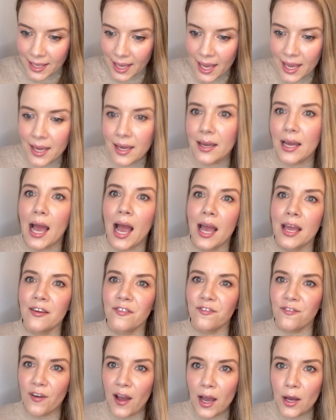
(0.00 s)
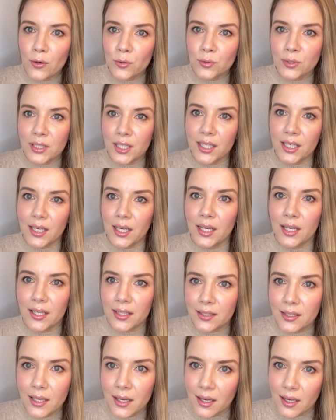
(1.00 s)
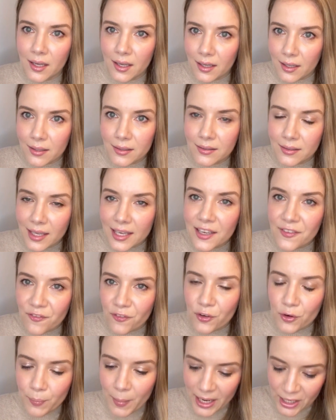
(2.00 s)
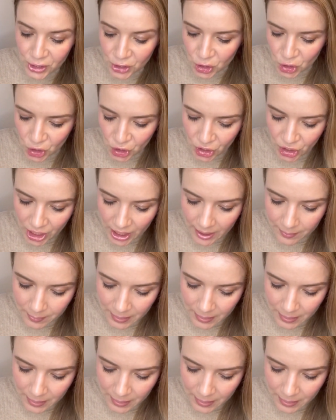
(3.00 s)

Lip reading: yay, I found the information,